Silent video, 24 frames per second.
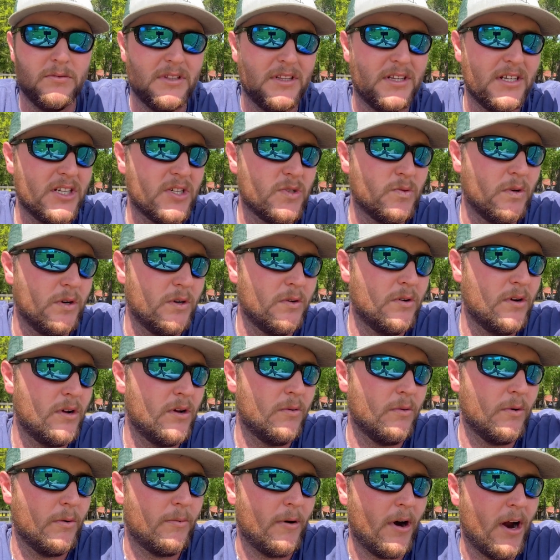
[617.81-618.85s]
With this one,
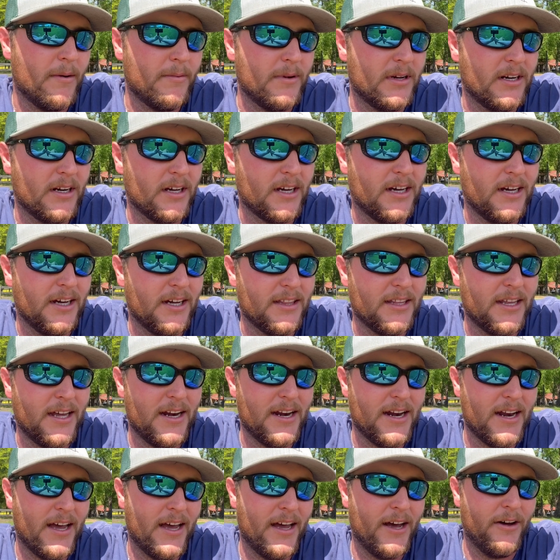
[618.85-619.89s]
we're probably gonna cut
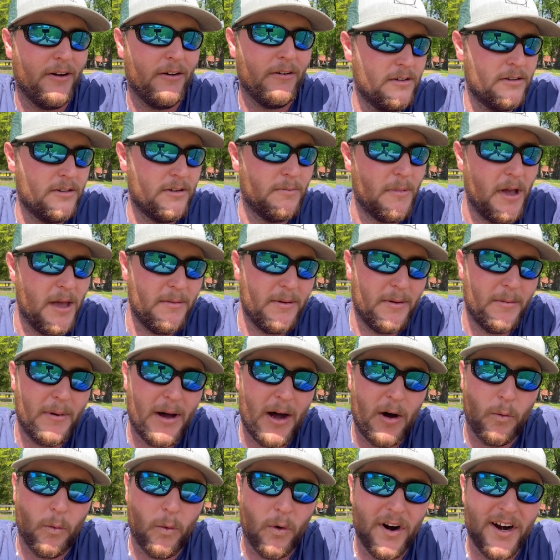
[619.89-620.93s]
that down to maybe
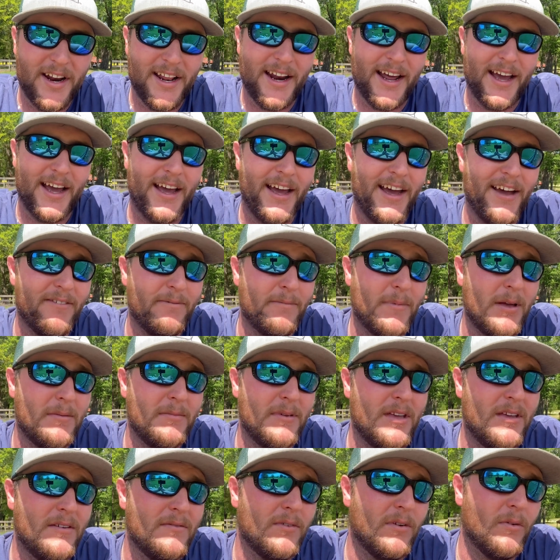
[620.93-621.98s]
about 1.5,
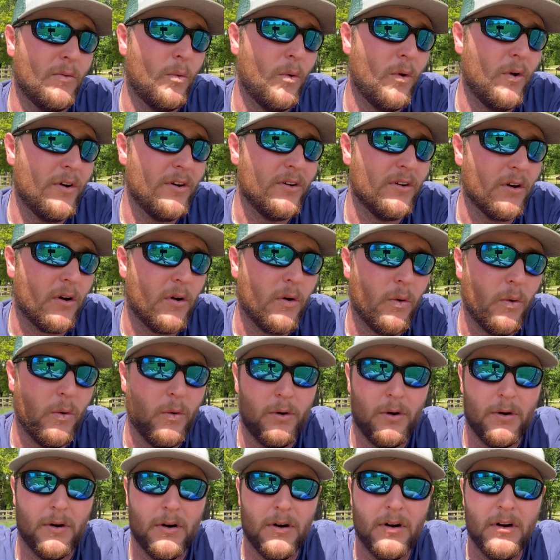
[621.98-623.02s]
maybe even
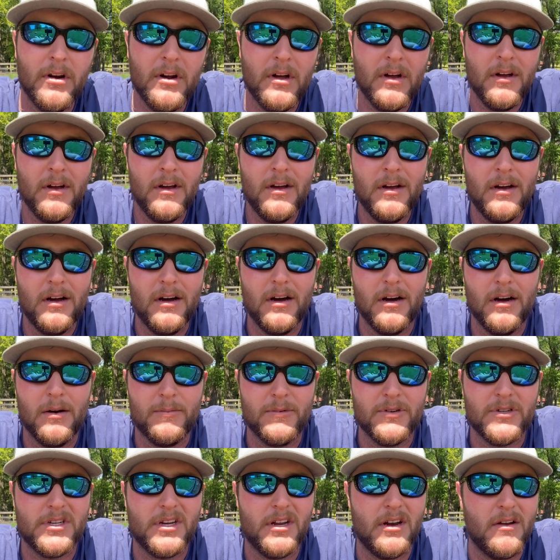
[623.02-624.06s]

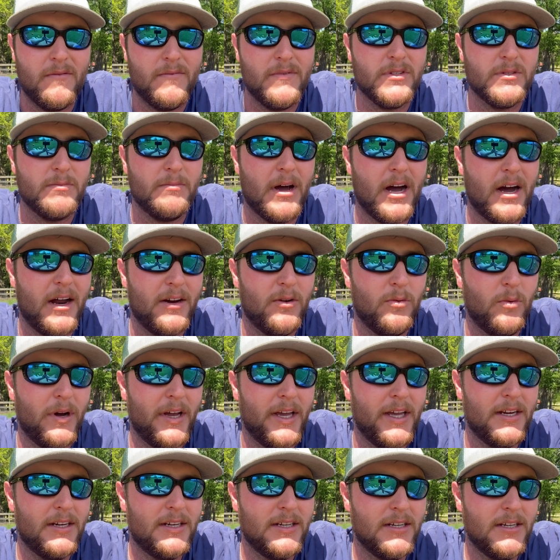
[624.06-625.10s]
1.25% of his body
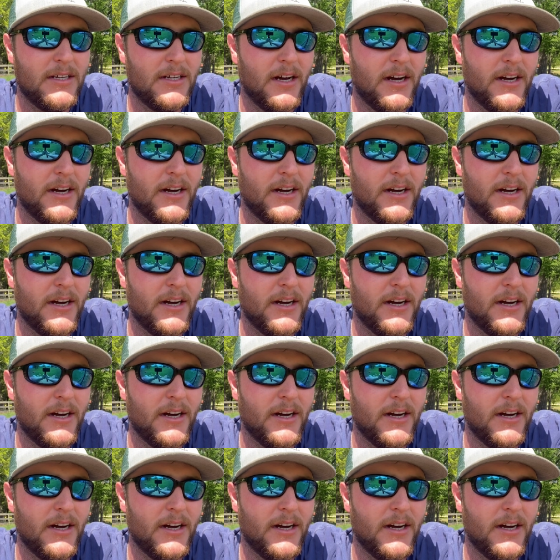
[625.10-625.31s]
weight.